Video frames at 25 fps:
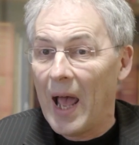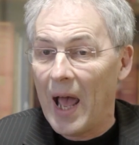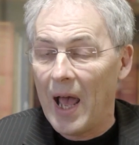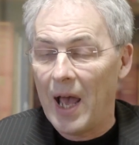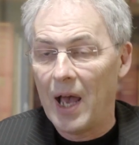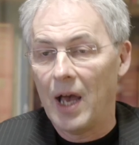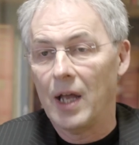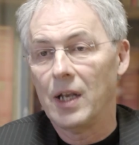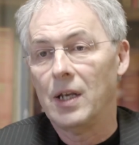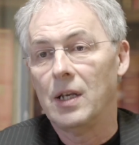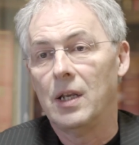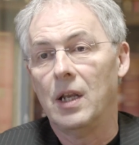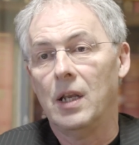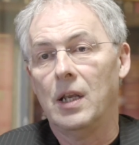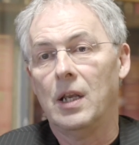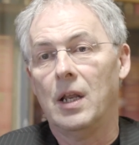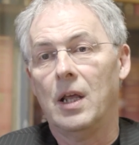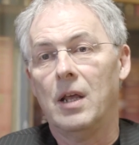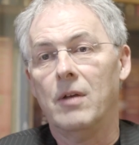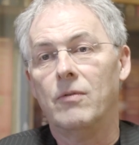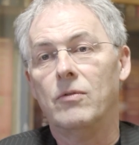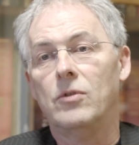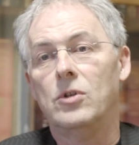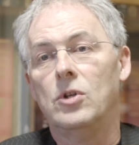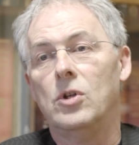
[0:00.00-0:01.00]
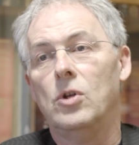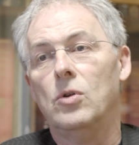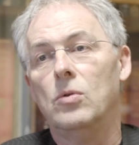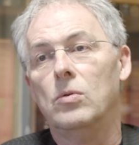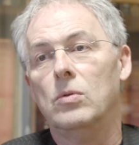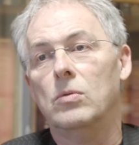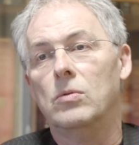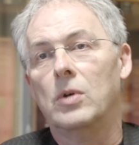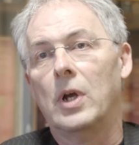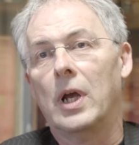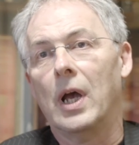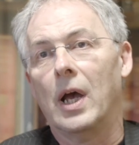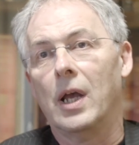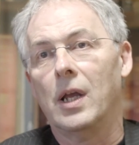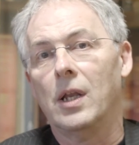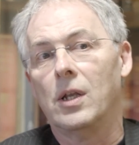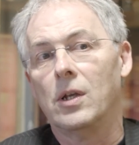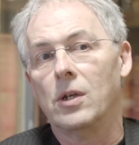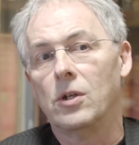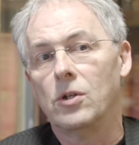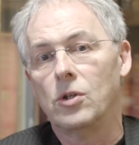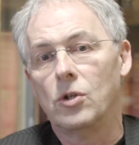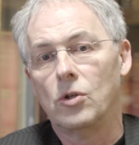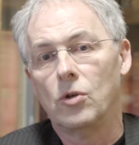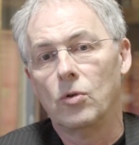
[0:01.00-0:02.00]
And it gives you
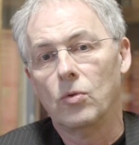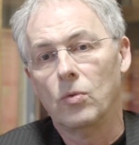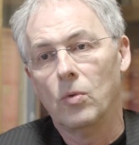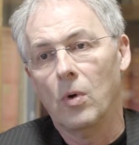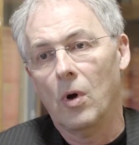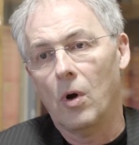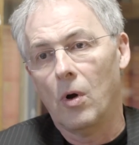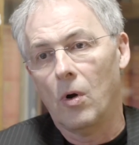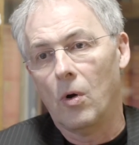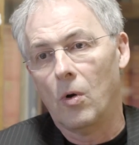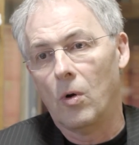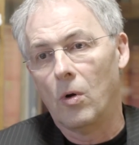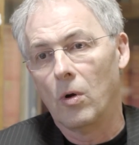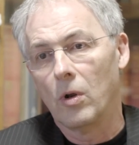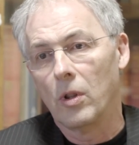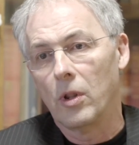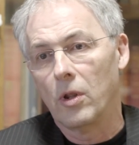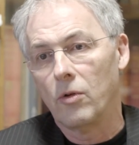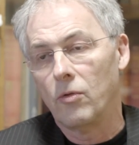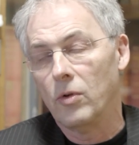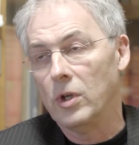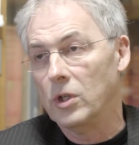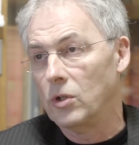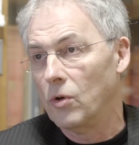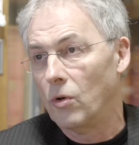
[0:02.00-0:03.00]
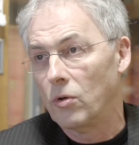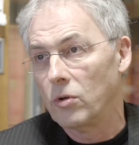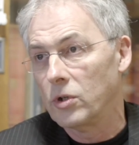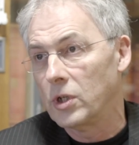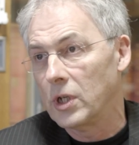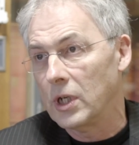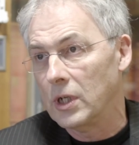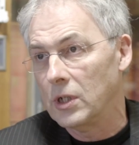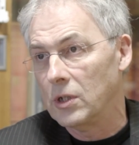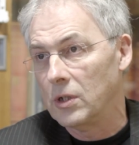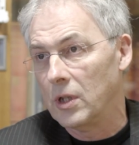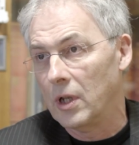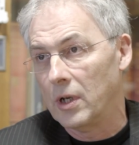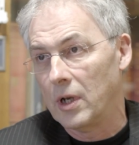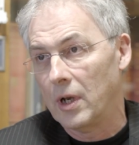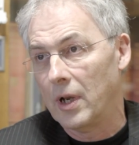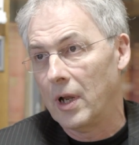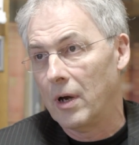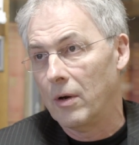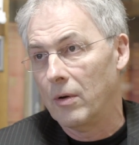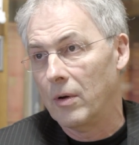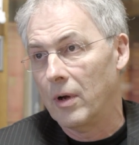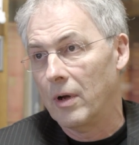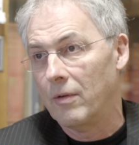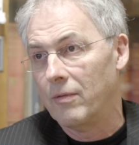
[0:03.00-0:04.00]
guidance to all the resources that are
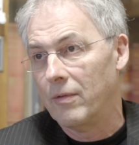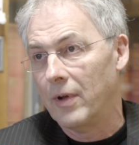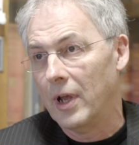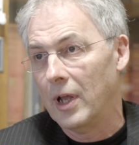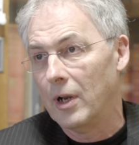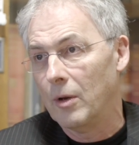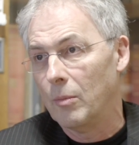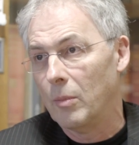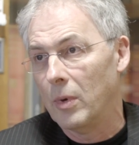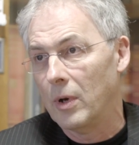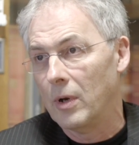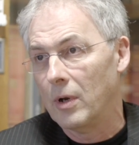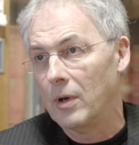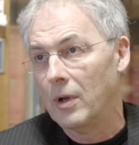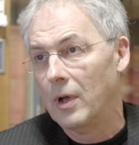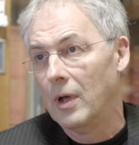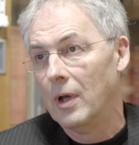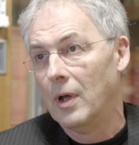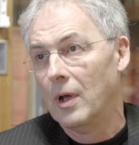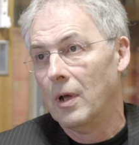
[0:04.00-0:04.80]
now available,